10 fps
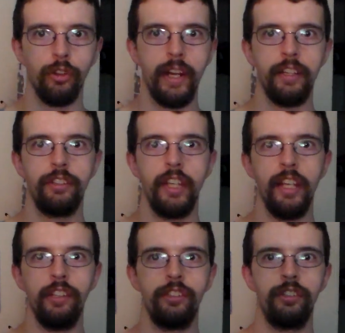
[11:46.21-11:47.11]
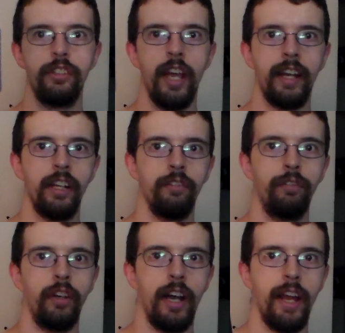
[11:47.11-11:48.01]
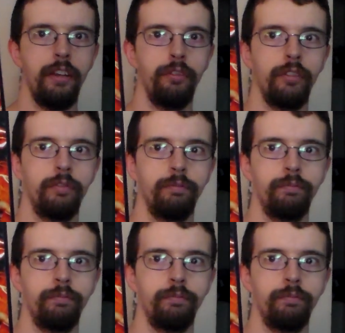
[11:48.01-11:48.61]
Greatest Hits Tekken 5.